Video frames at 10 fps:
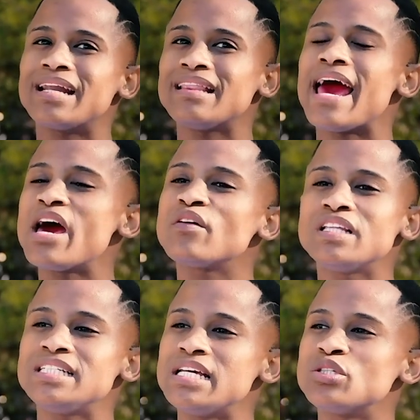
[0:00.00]
But at the end of
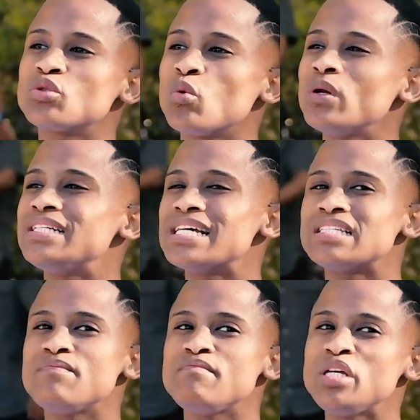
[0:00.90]
the day, school, it
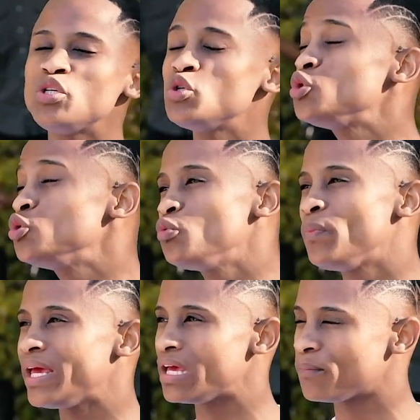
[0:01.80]
doesn't mean you
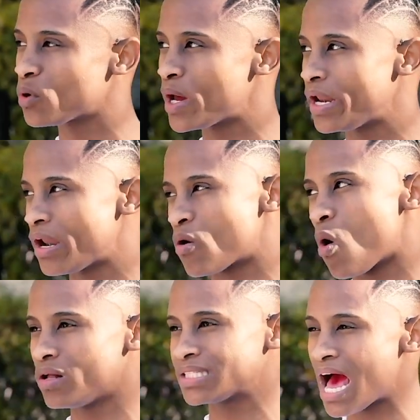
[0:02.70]
being employed at
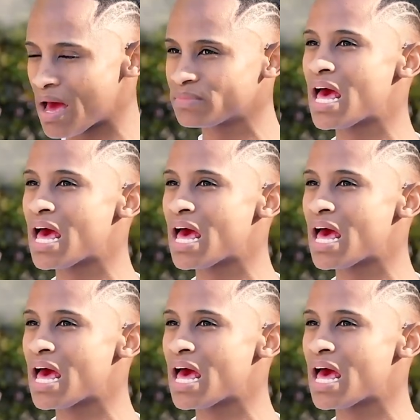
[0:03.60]
all times.